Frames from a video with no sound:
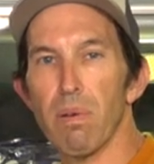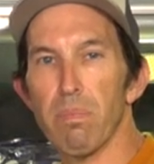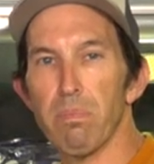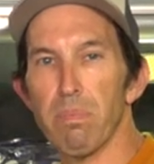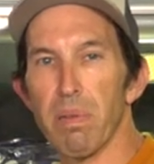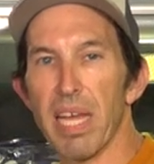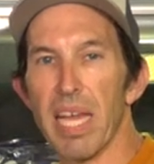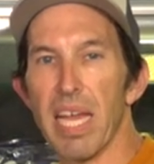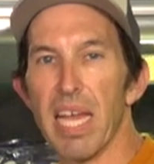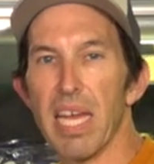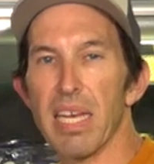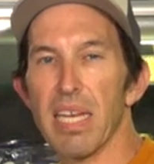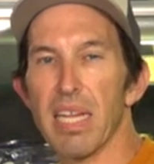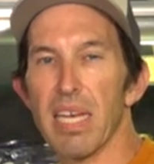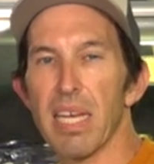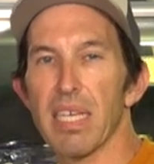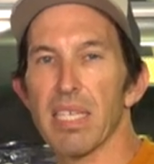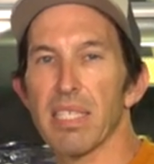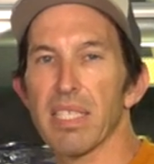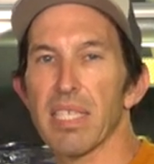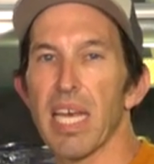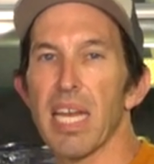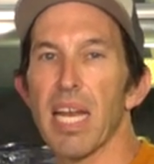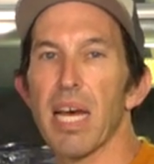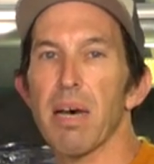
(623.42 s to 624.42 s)
planned to
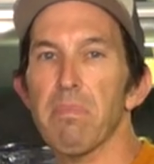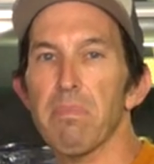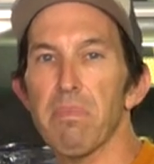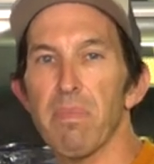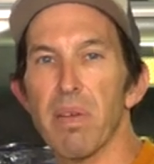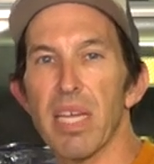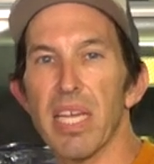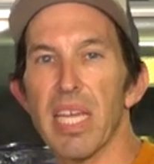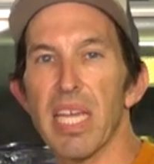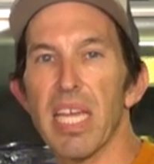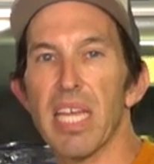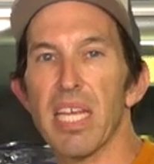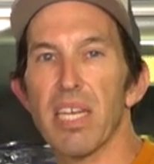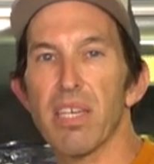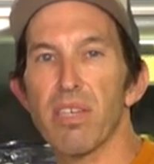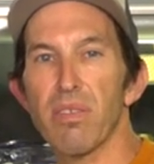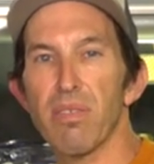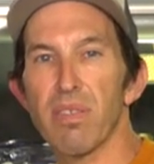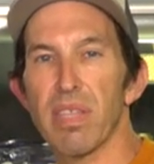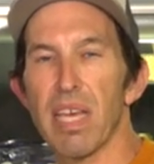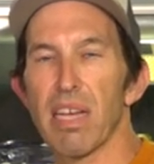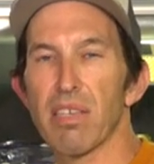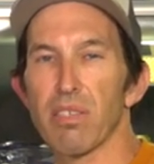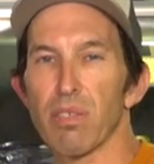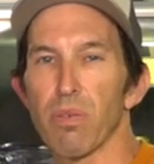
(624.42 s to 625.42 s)
set up in
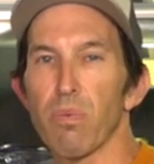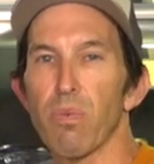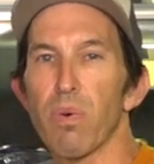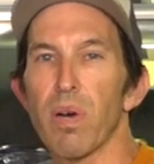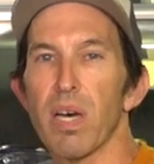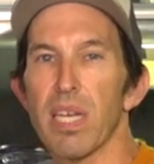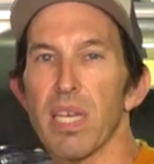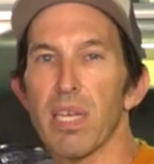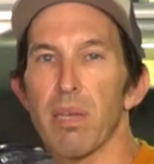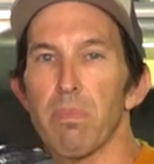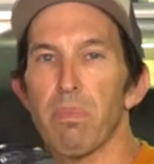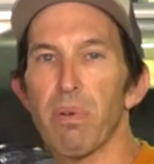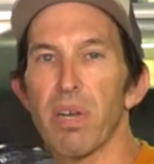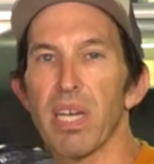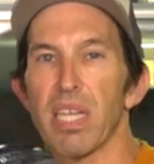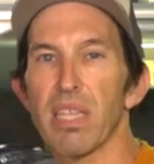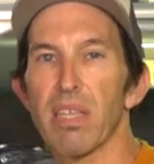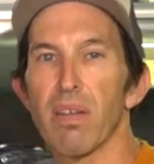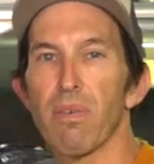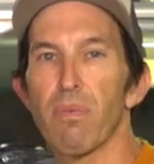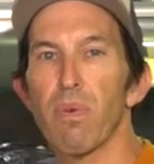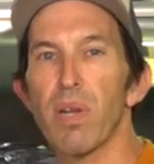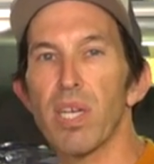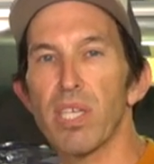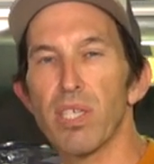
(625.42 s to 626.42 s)
two thousand one to bring
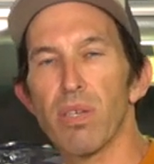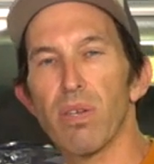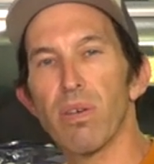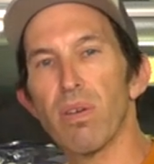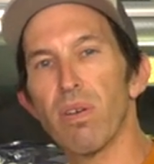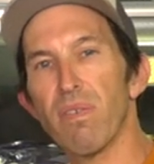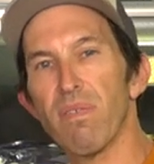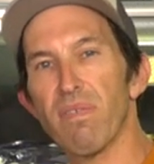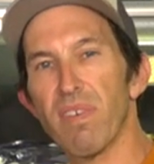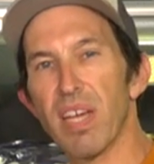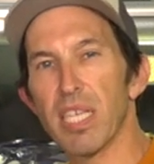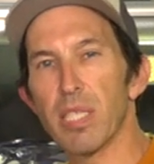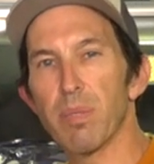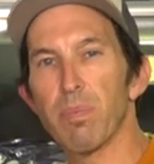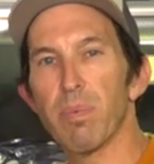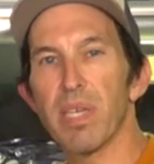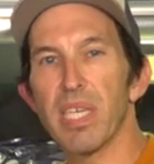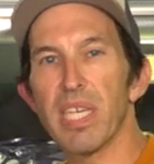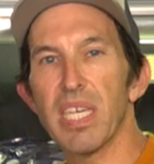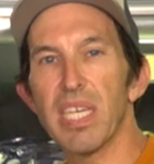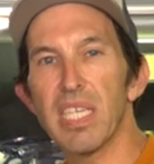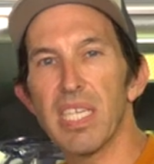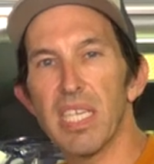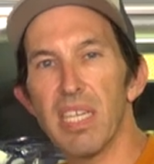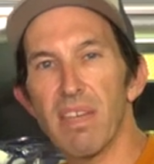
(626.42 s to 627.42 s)
the original Vespa
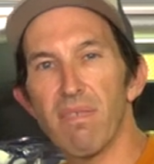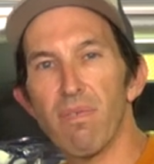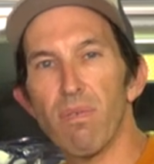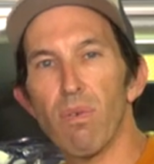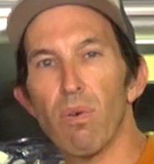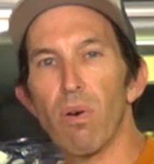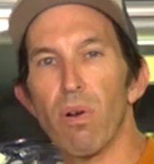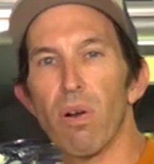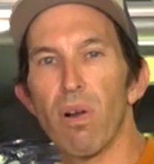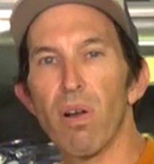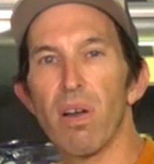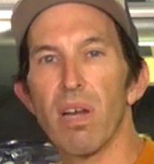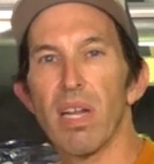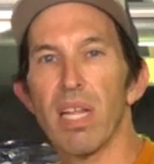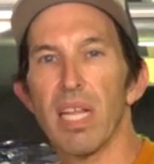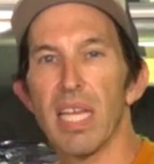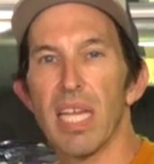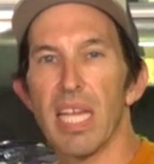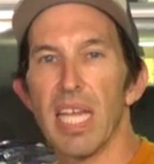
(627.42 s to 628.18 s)
E T four